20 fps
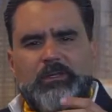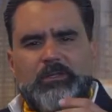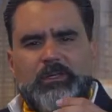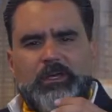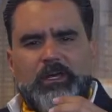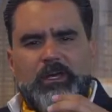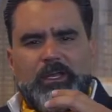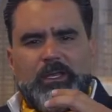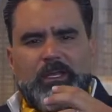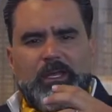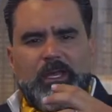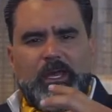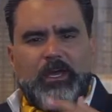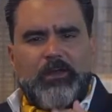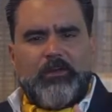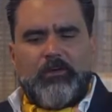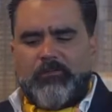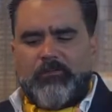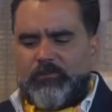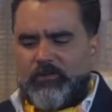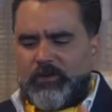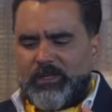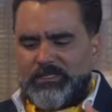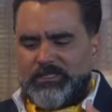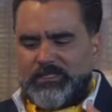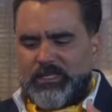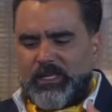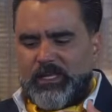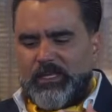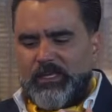The Ligero from
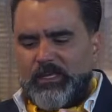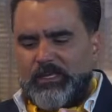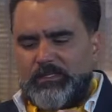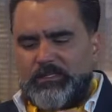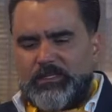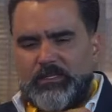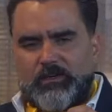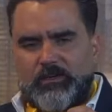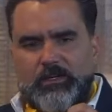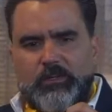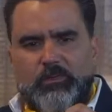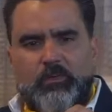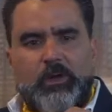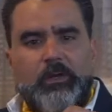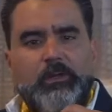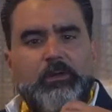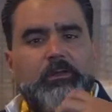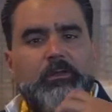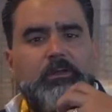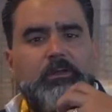Esteli is the only one